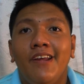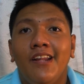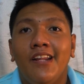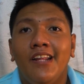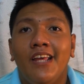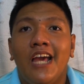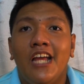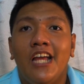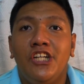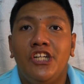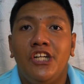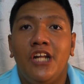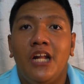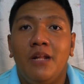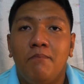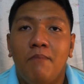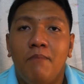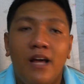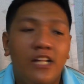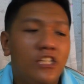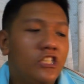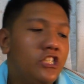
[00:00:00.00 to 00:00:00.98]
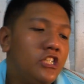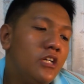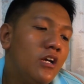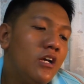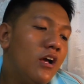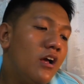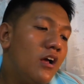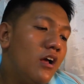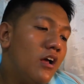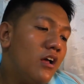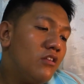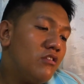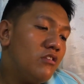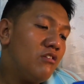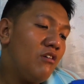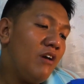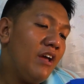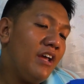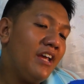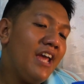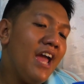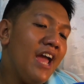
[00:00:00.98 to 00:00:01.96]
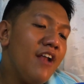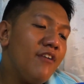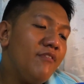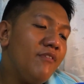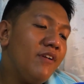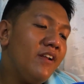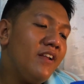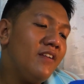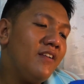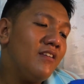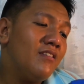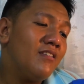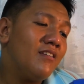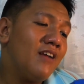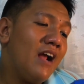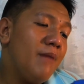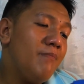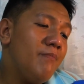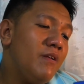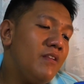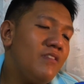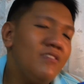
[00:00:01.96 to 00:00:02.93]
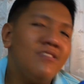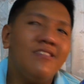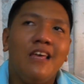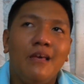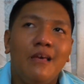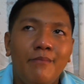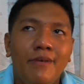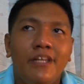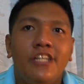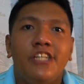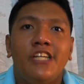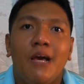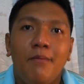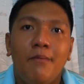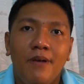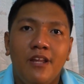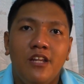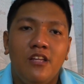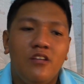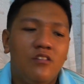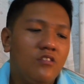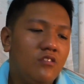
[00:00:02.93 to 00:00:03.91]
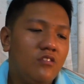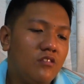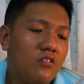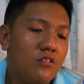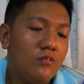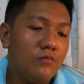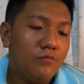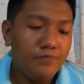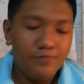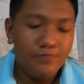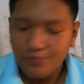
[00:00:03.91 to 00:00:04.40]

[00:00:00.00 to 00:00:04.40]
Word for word: read kanji that much. So I can't really describe its name in Japanese.